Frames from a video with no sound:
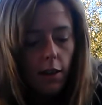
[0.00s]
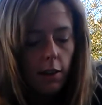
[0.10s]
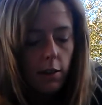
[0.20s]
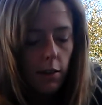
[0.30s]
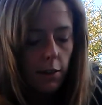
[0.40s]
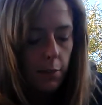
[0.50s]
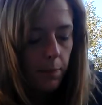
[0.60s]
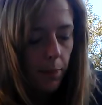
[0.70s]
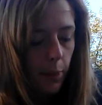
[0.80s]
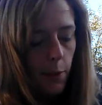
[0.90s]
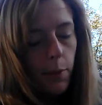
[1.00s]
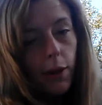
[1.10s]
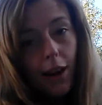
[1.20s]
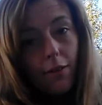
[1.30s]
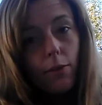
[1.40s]
So, or what
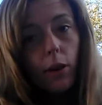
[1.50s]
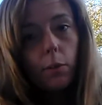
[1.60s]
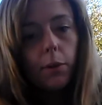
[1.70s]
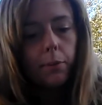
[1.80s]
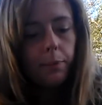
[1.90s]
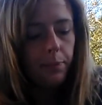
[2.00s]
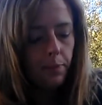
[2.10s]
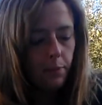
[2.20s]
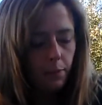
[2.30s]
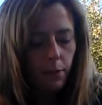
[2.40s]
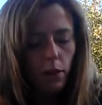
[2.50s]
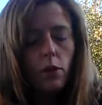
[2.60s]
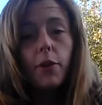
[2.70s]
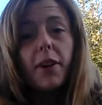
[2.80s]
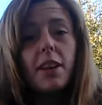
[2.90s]
you have available.
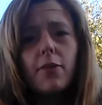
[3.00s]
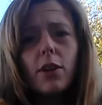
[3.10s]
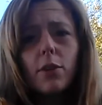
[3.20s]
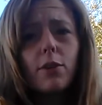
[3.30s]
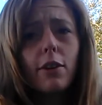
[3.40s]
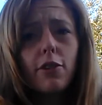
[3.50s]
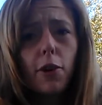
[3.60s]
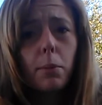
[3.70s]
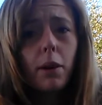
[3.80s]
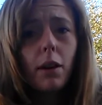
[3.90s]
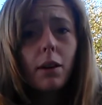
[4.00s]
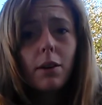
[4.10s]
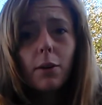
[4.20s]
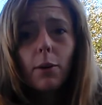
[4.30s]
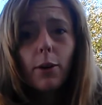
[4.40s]
You can even use a Sharpie
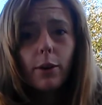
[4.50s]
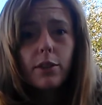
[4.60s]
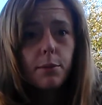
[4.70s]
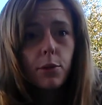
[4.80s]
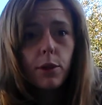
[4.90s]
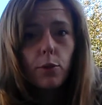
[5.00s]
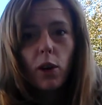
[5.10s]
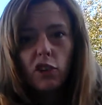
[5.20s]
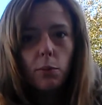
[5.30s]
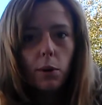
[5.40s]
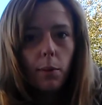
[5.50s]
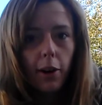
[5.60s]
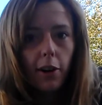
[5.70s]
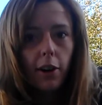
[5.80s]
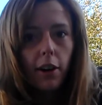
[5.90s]
or some sort of washable
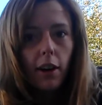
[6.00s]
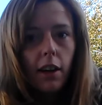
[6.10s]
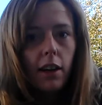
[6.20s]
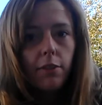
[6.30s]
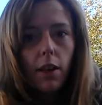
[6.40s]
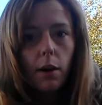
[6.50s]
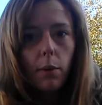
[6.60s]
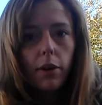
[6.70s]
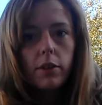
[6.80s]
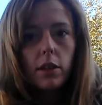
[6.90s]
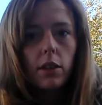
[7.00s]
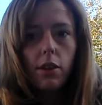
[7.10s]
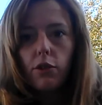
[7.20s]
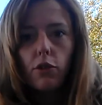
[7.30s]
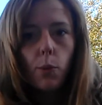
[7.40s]
marker if that works, and then you
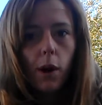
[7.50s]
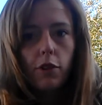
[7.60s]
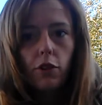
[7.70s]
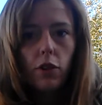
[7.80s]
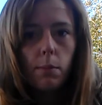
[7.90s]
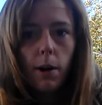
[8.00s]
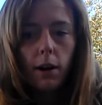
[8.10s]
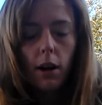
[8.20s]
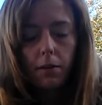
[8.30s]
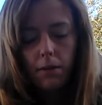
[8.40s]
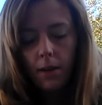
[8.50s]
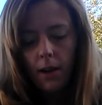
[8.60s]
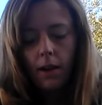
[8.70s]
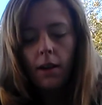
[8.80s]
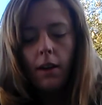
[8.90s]
can just wash the mark off.
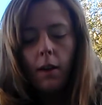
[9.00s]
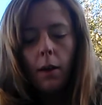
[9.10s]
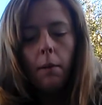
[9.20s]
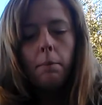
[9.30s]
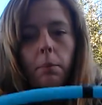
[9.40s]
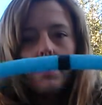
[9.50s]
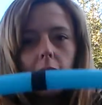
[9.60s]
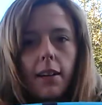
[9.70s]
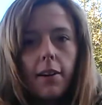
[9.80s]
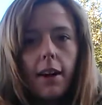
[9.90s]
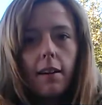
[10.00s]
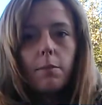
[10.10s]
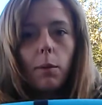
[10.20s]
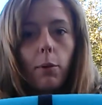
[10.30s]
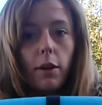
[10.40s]
But see, now I have
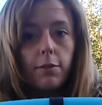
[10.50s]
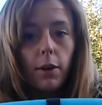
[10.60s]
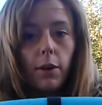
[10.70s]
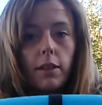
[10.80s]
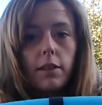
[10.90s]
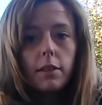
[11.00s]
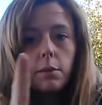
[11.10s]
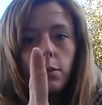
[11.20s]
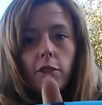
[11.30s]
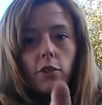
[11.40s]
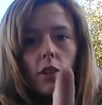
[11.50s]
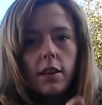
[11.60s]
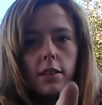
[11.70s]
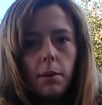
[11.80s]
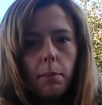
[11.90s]
my point of focus, which is
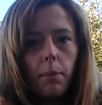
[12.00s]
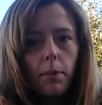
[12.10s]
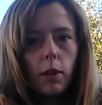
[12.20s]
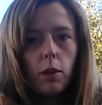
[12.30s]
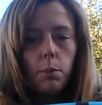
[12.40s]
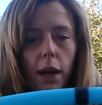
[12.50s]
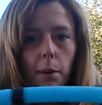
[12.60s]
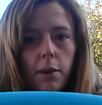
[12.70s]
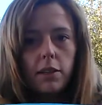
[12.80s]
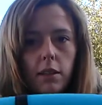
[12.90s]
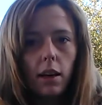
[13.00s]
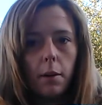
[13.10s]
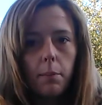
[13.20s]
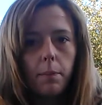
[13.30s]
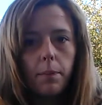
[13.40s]
this little black piece of
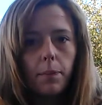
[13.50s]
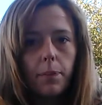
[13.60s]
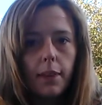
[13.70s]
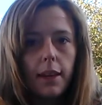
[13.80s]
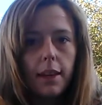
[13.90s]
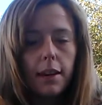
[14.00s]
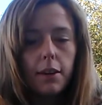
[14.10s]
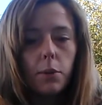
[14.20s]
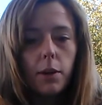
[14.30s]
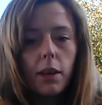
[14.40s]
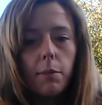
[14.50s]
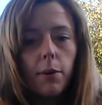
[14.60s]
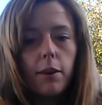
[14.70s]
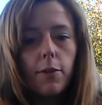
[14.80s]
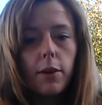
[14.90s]
tape. And what that
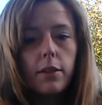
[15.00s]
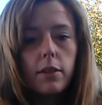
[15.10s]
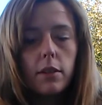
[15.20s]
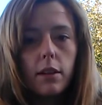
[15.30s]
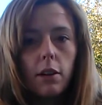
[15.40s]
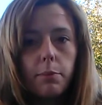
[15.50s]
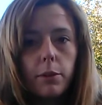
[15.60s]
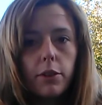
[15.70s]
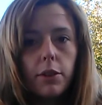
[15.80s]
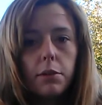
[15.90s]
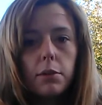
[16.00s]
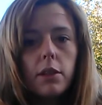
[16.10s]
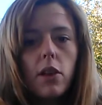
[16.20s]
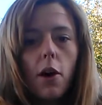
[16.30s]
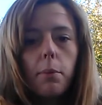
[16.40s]
point of focus is going to help you do
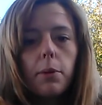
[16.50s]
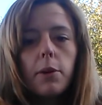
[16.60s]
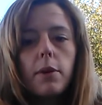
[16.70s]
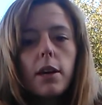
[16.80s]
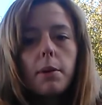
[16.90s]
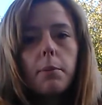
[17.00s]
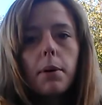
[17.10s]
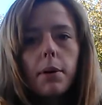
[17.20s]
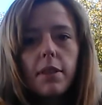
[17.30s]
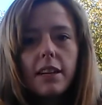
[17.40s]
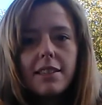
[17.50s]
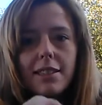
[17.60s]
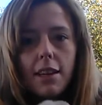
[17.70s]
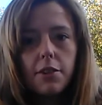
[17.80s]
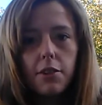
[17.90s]
is help you keep that
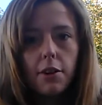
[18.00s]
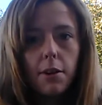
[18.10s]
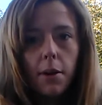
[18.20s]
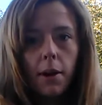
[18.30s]
center.